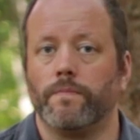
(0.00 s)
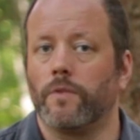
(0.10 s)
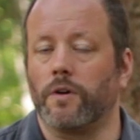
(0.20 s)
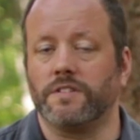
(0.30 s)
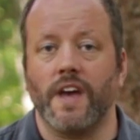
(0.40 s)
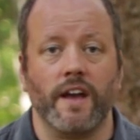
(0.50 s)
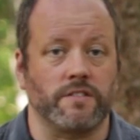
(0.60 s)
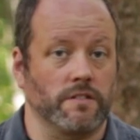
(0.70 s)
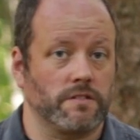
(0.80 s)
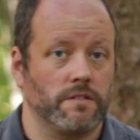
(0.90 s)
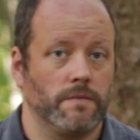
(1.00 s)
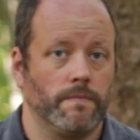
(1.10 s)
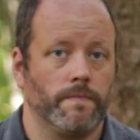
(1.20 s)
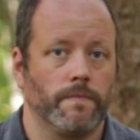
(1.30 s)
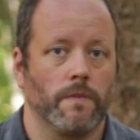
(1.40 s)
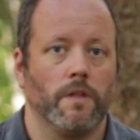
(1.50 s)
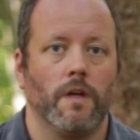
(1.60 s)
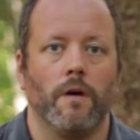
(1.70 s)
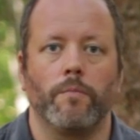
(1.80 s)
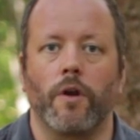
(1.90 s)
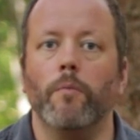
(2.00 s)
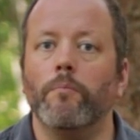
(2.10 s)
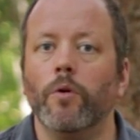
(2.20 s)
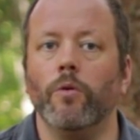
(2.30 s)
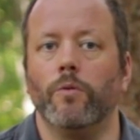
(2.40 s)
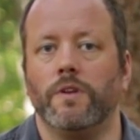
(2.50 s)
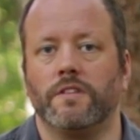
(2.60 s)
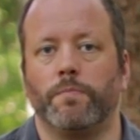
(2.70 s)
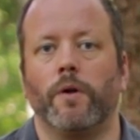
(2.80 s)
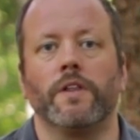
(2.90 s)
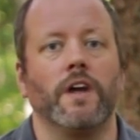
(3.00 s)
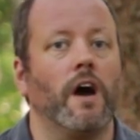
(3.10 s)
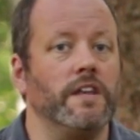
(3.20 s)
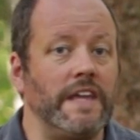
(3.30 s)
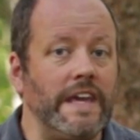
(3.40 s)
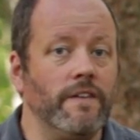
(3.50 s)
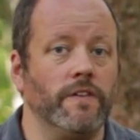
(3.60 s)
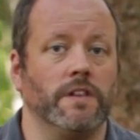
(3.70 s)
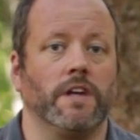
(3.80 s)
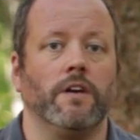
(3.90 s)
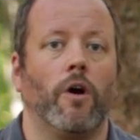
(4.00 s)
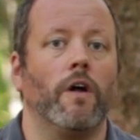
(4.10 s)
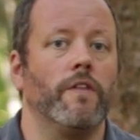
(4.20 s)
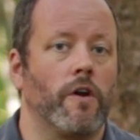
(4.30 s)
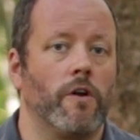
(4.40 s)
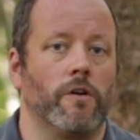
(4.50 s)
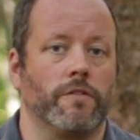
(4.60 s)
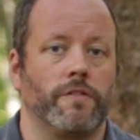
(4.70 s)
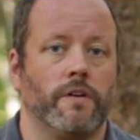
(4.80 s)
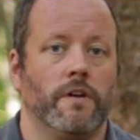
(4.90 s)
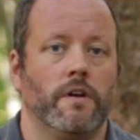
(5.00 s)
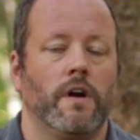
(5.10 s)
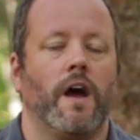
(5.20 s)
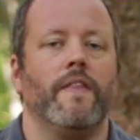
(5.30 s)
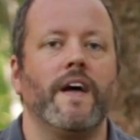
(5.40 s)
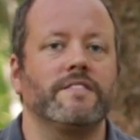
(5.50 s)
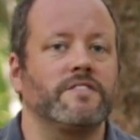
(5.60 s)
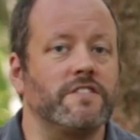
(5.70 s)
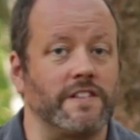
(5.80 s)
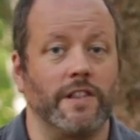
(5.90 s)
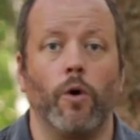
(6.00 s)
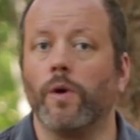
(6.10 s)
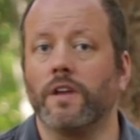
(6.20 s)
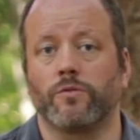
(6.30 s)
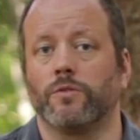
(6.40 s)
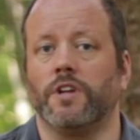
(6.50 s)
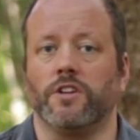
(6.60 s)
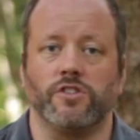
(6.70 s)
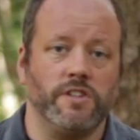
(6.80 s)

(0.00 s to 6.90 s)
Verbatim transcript: on its axis. But our moon is pulling unevenly on the Earth, and that's slowing its rotation